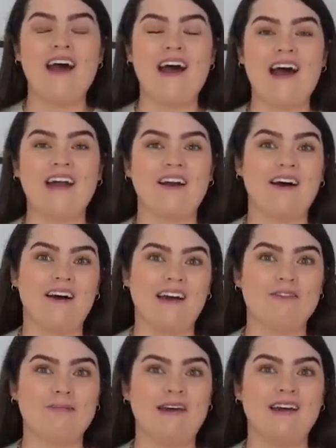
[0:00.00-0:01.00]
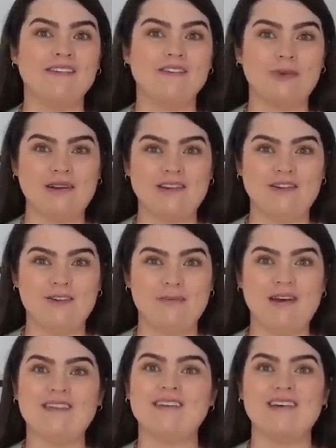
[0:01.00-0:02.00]
And I have picked 22
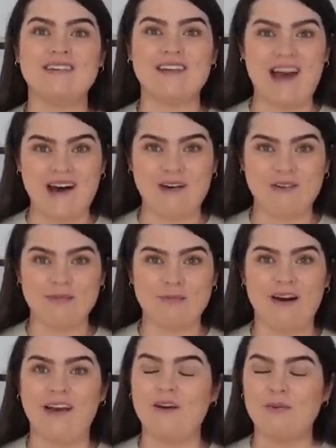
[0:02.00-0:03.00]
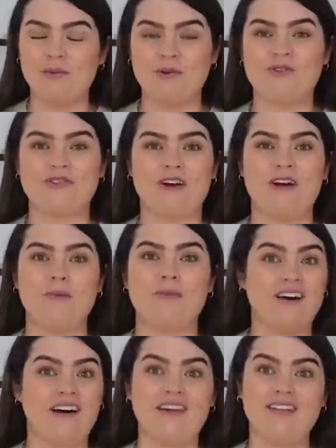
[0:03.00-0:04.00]
pieces out of my wardrobe
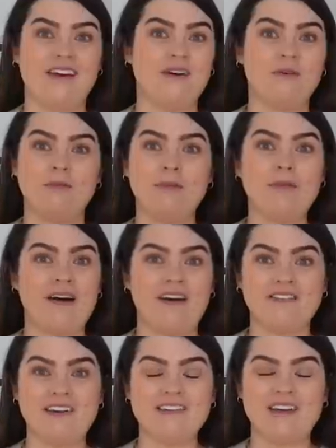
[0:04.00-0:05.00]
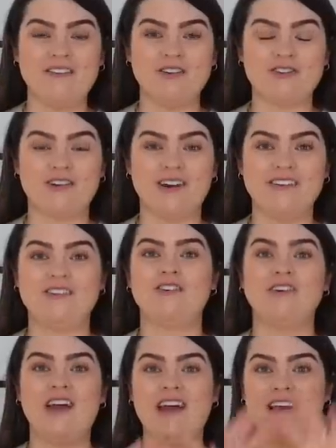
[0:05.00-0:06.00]
that I think would be perfect if you're trying to
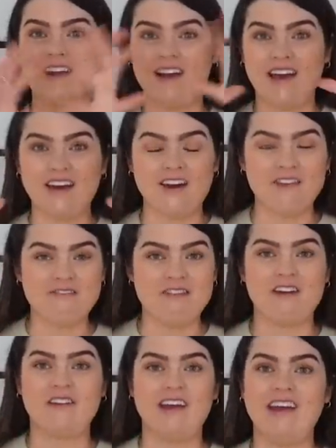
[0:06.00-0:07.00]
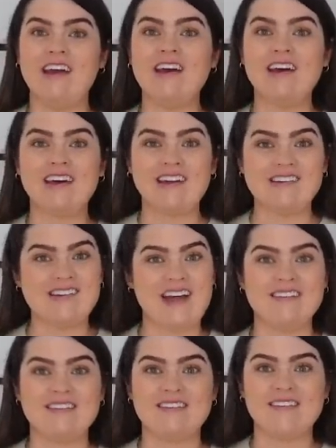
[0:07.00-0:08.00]
create like a very
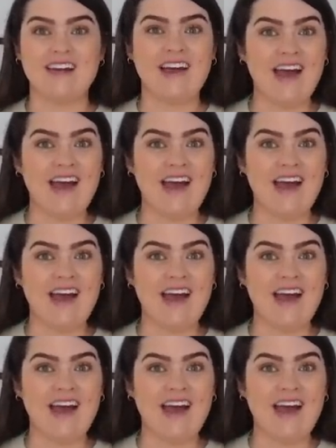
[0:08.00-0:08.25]
condensed